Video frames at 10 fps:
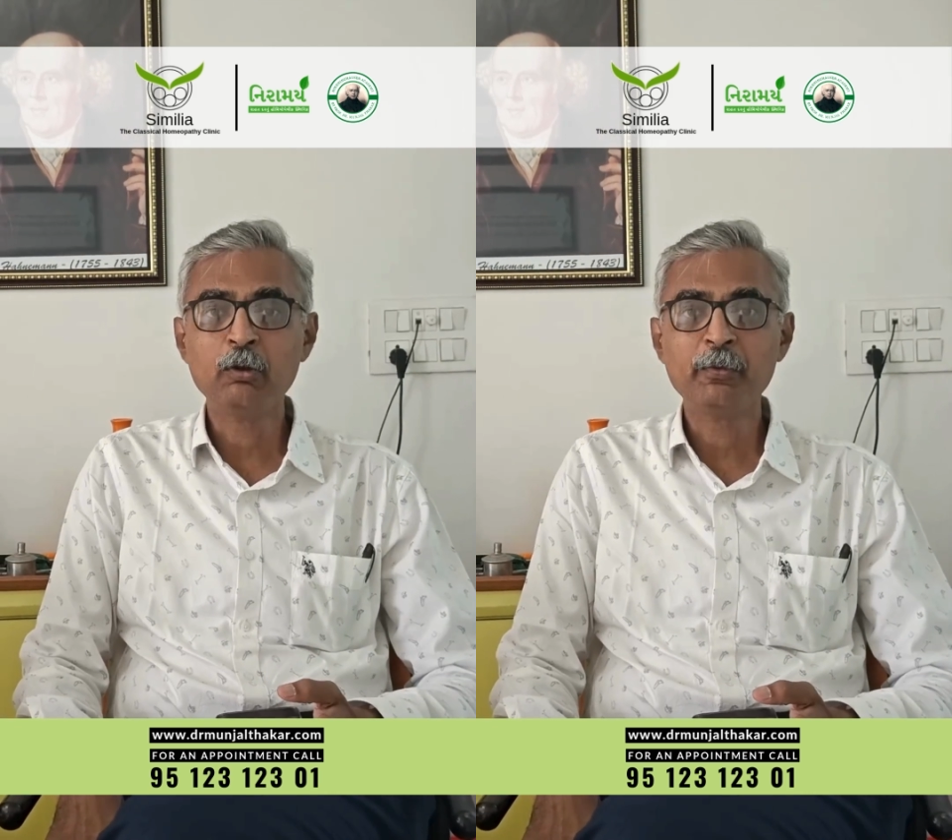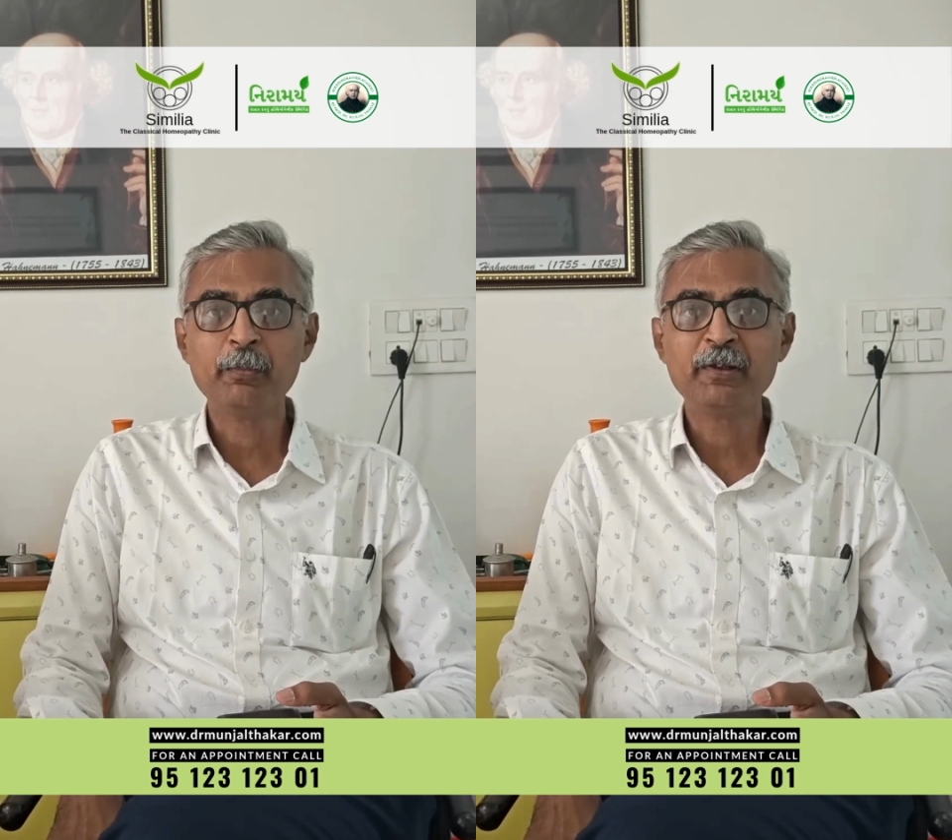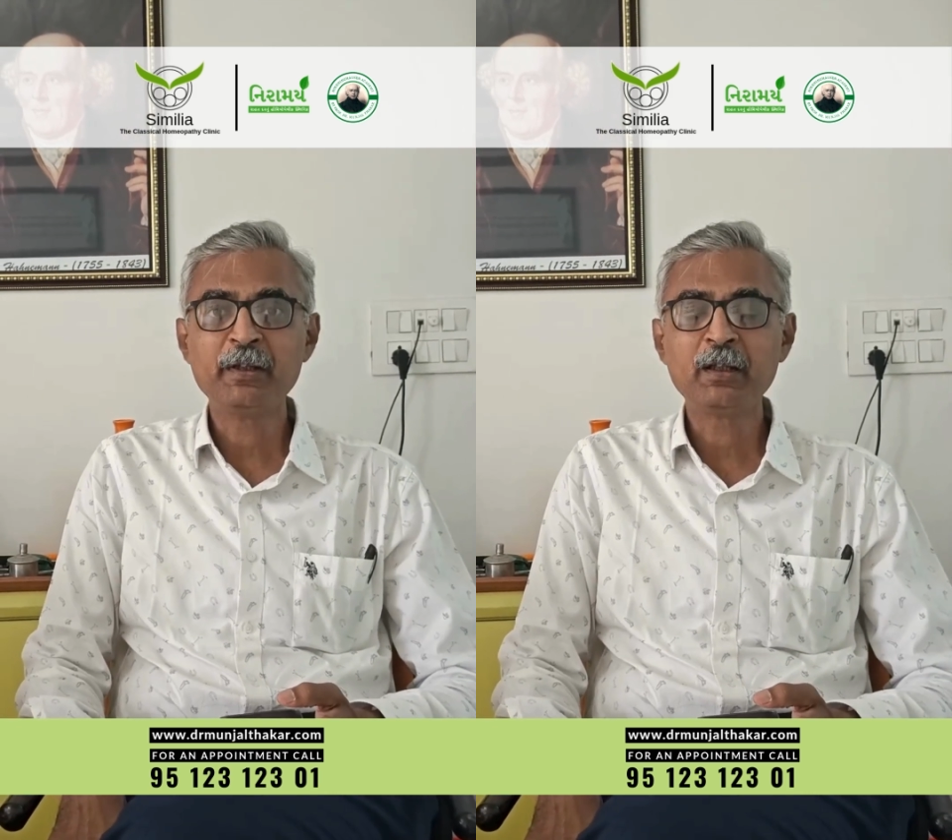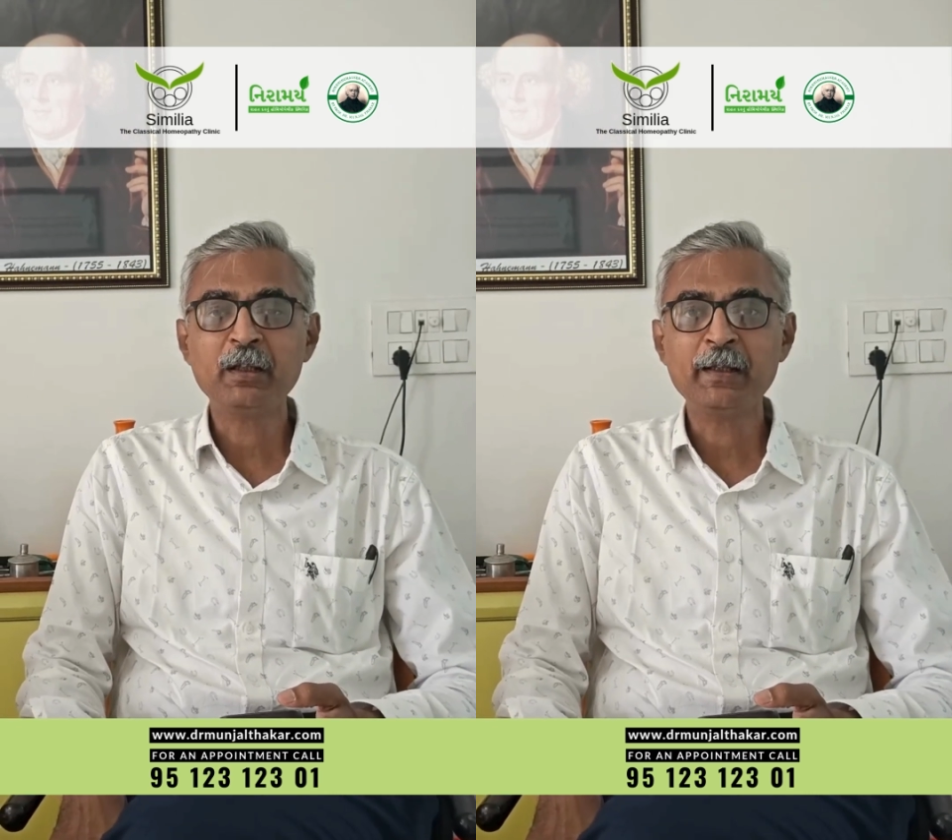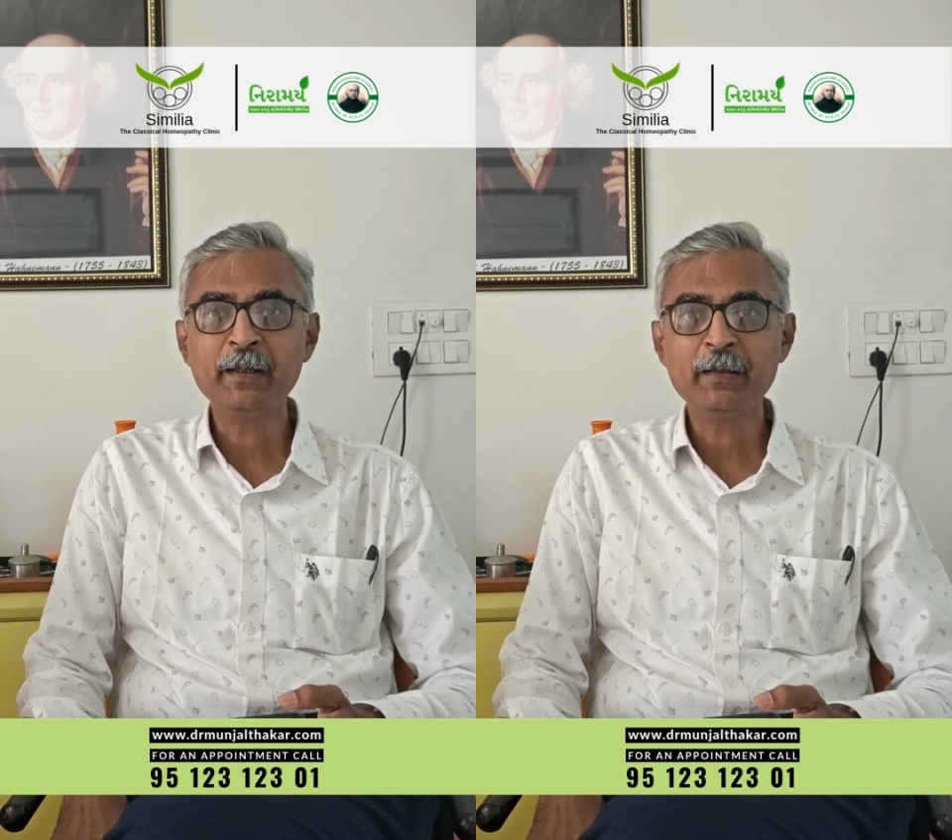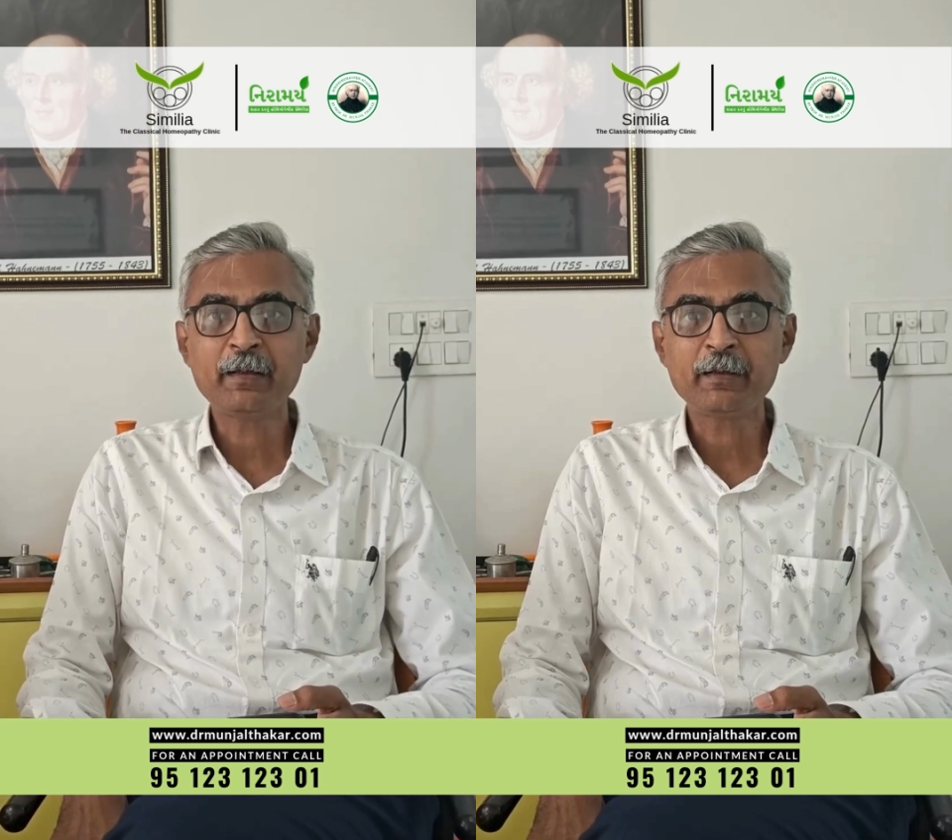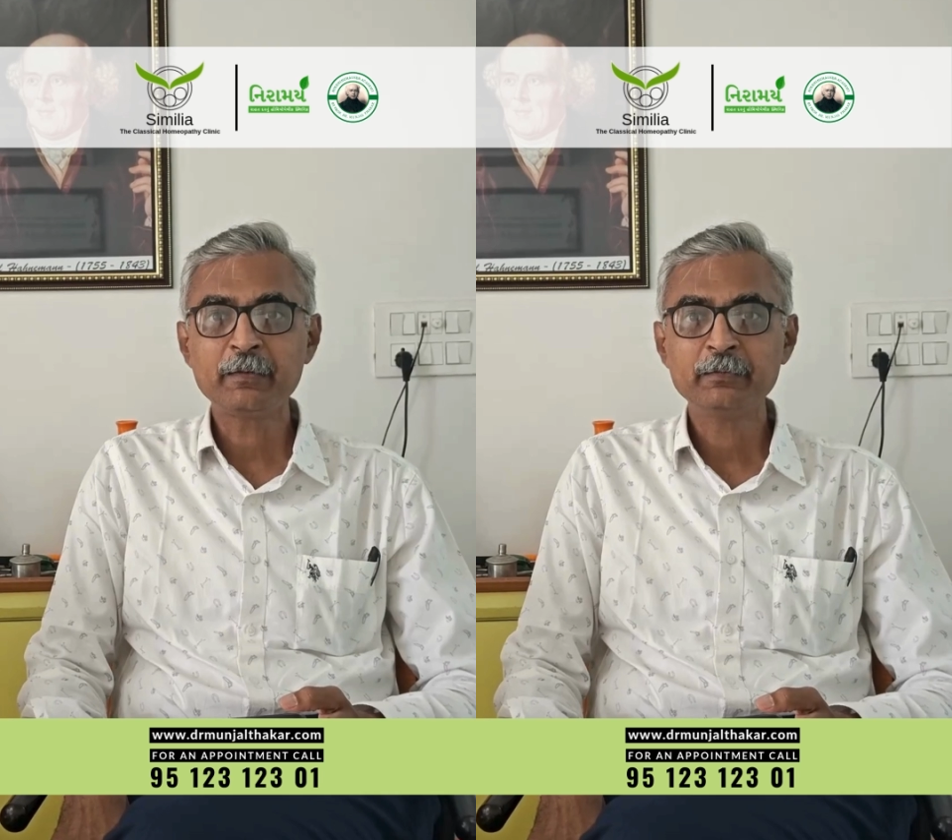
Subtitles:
Homeopathy Clinic.